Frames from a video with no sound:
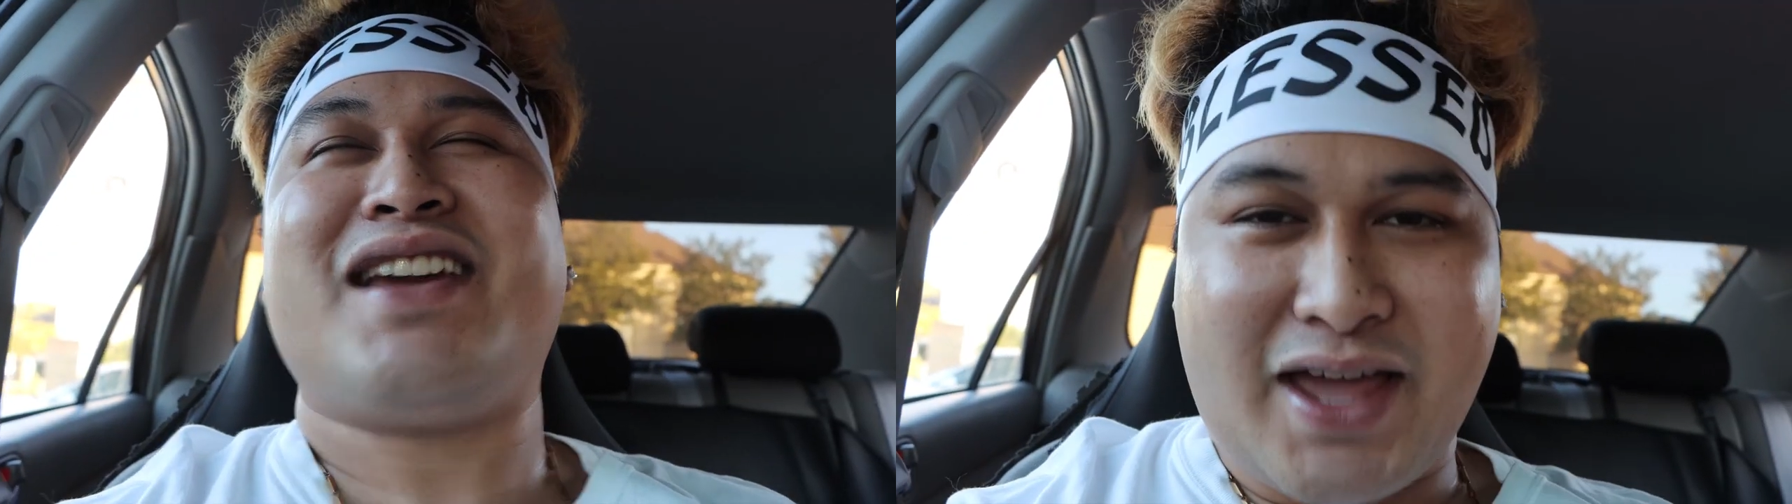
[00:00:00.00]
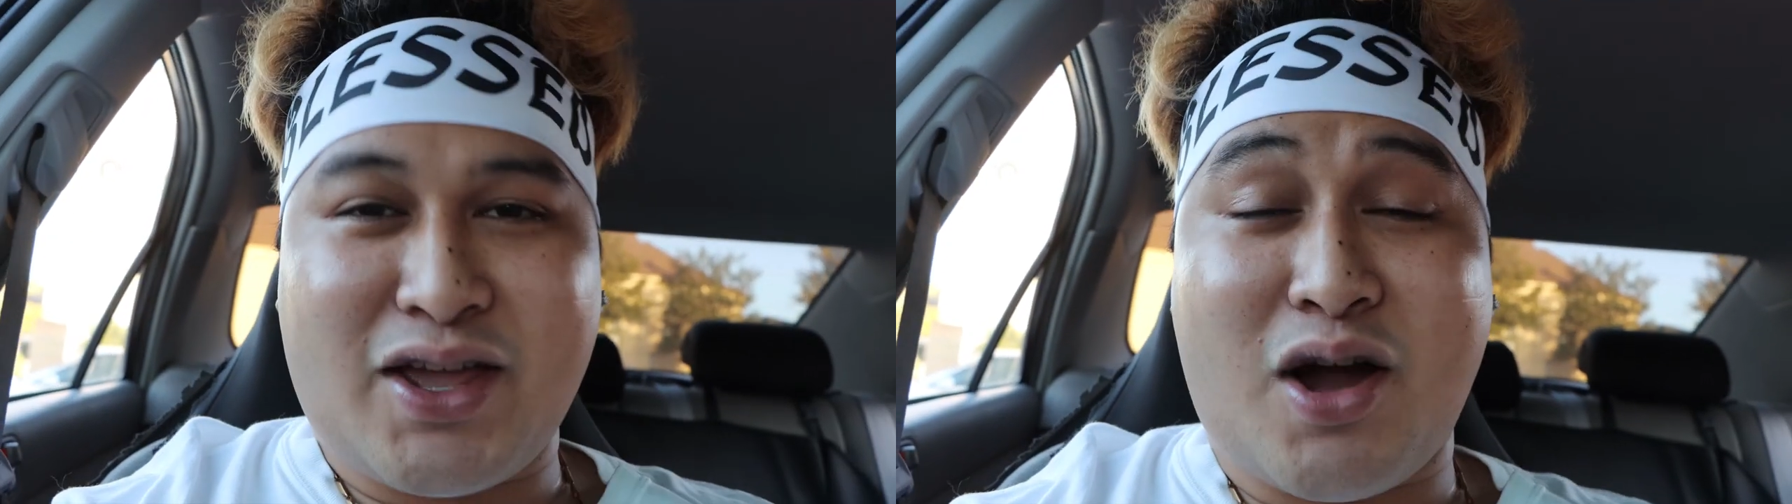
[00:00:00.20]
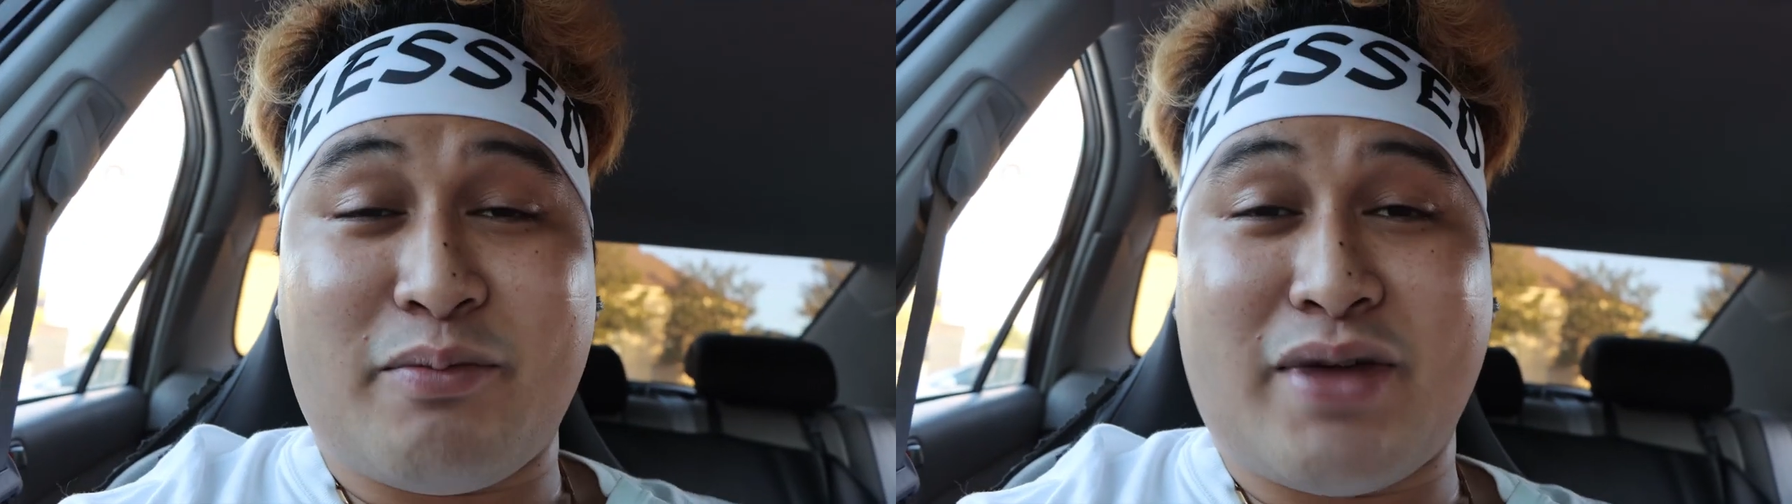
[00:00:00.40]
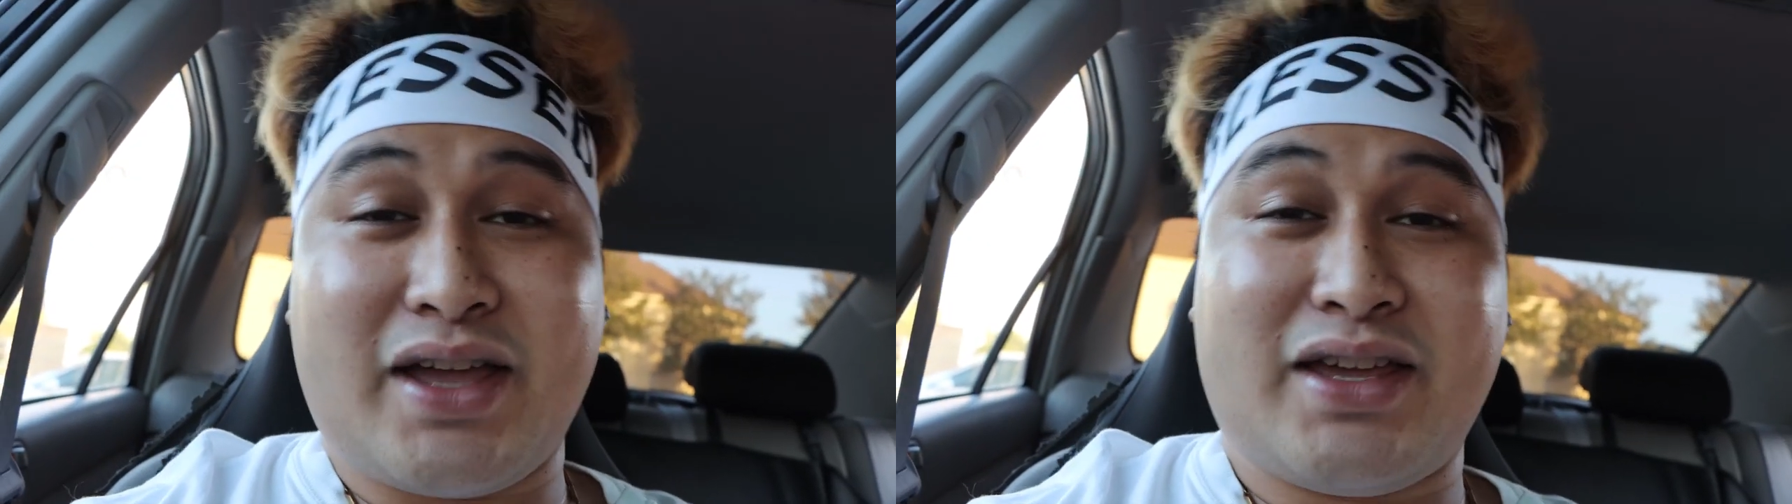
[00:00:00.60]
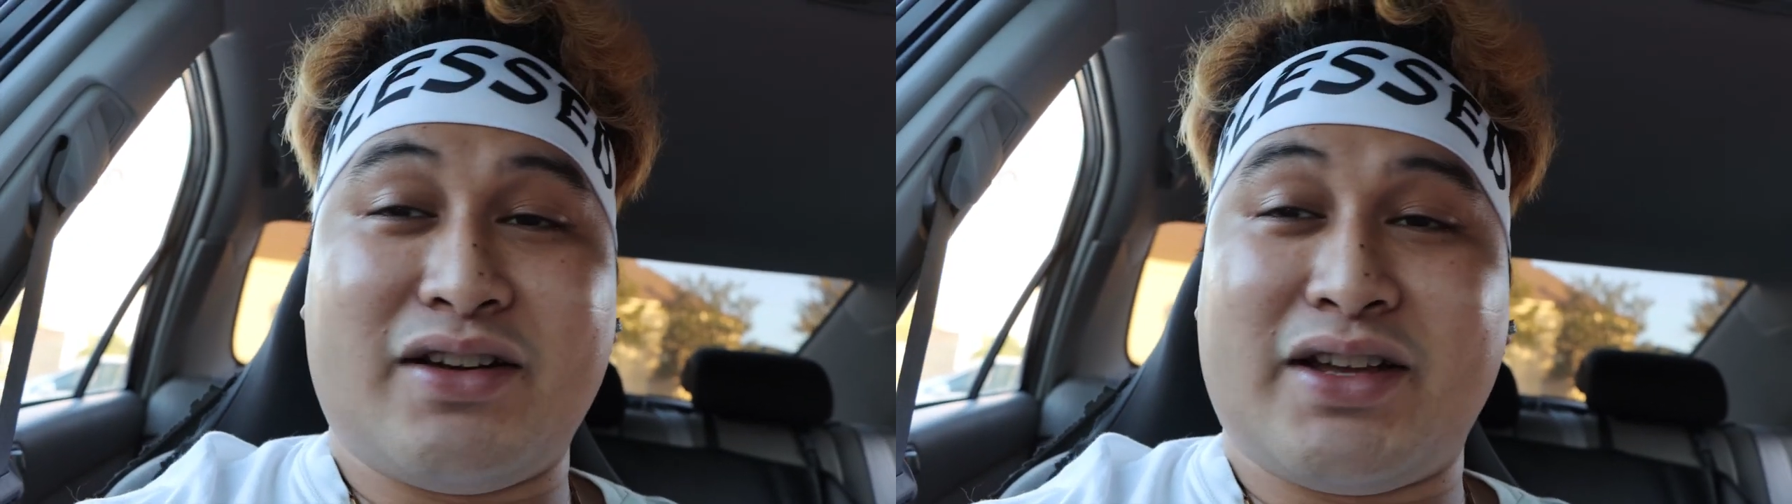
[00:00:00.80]
Hey, y'all, I'm
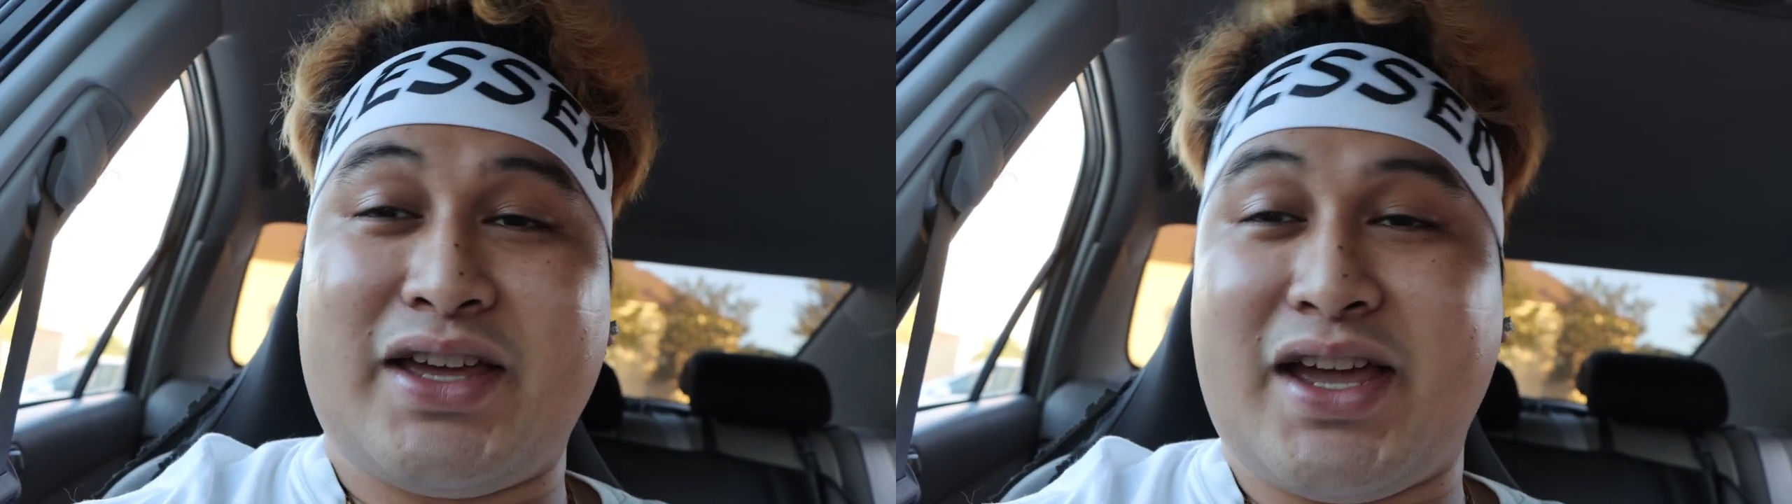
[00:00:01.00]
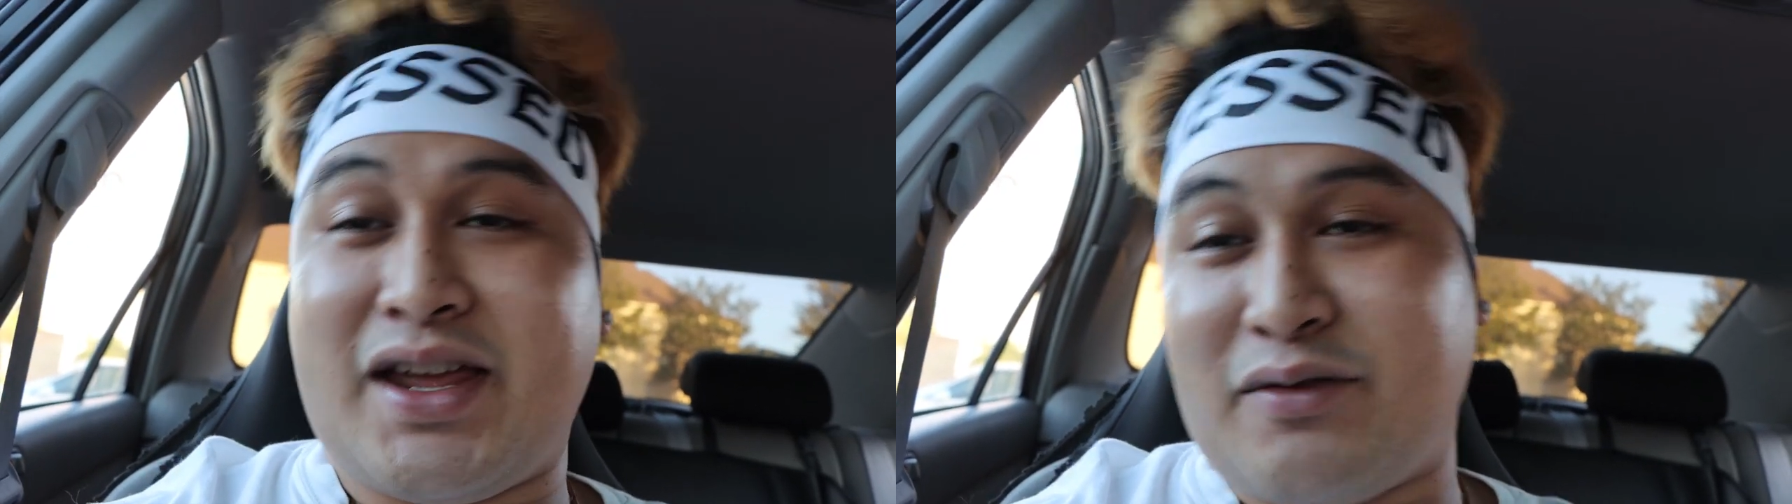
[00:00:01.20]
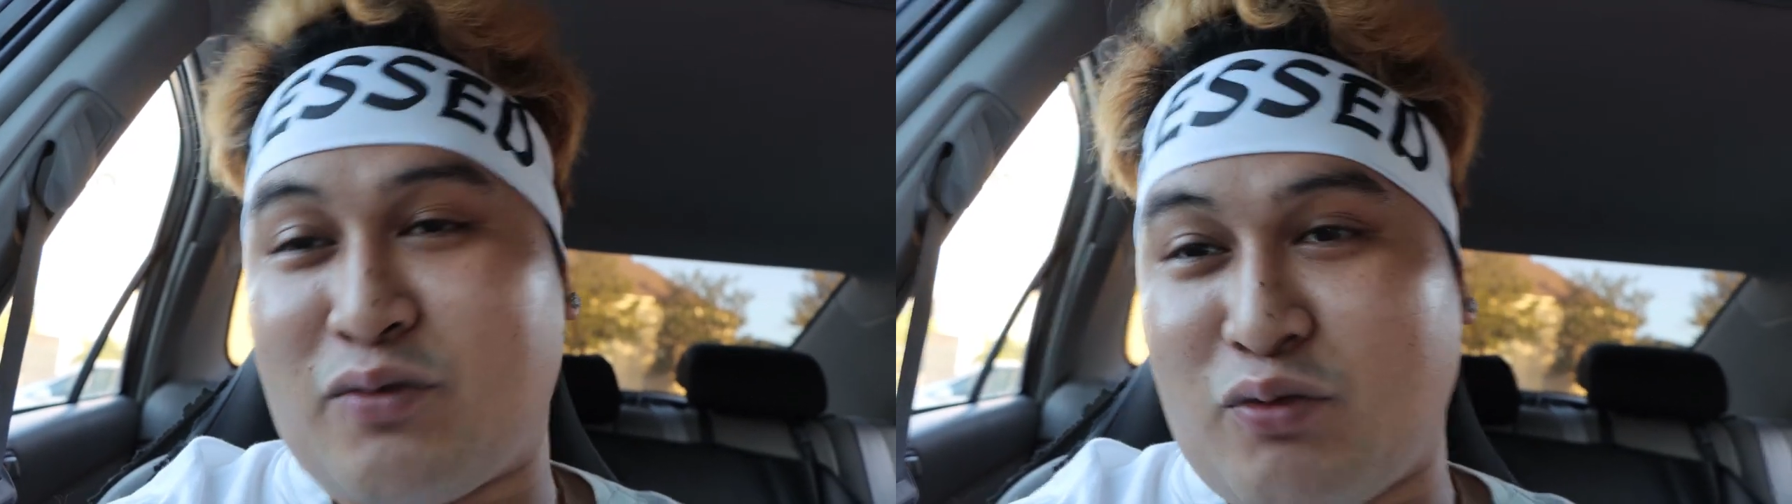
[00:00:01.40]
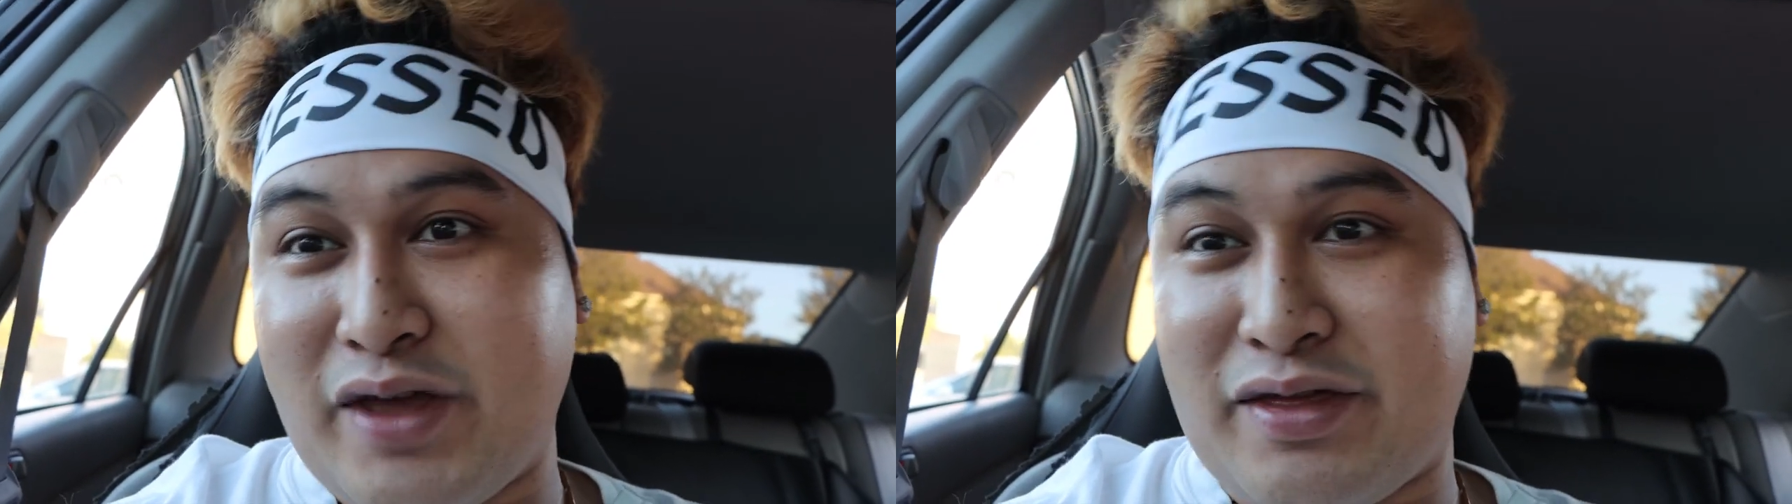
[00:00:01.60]
back here again